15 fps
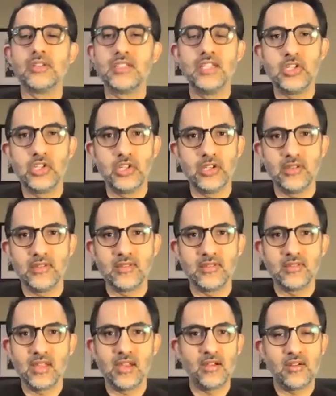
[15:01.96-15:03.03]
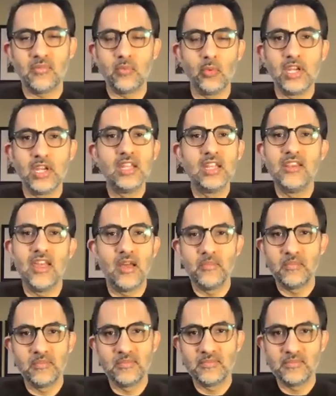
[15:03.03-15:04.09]
teachers. We need
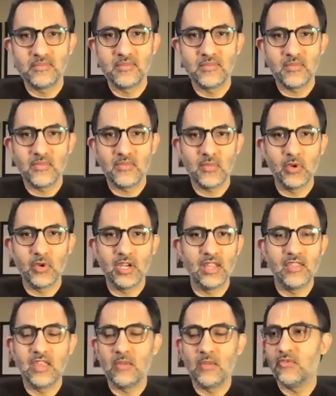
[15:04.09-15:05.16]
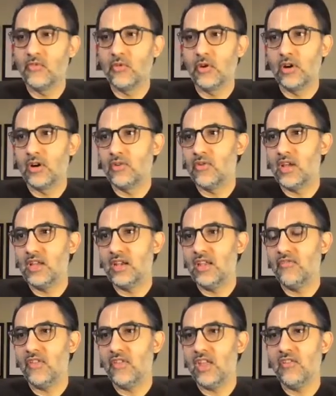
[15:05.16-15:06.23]
them. We need them for, right?
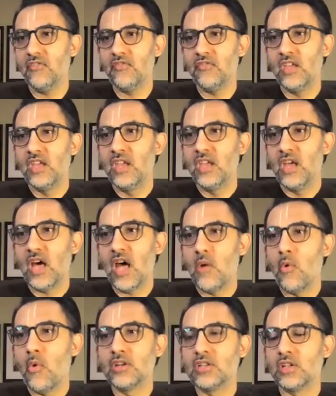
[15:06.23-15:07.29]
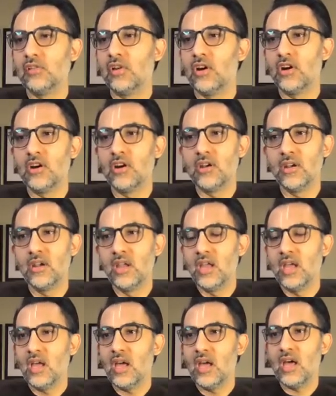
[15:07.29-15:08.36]
If I want to learn
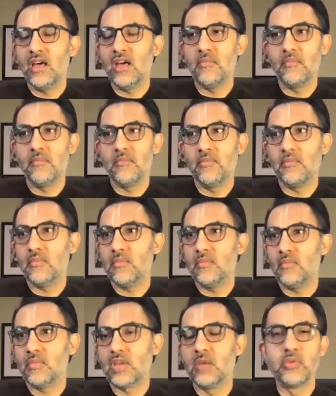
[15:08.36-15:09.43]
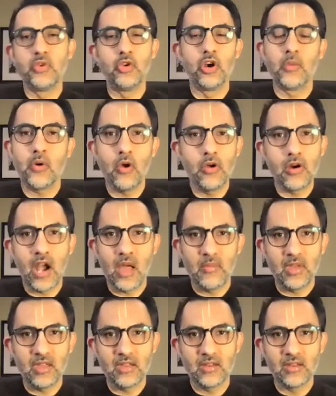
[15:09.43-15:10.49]
computer
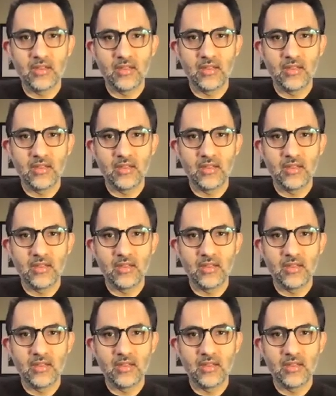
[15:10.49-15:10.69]
programming,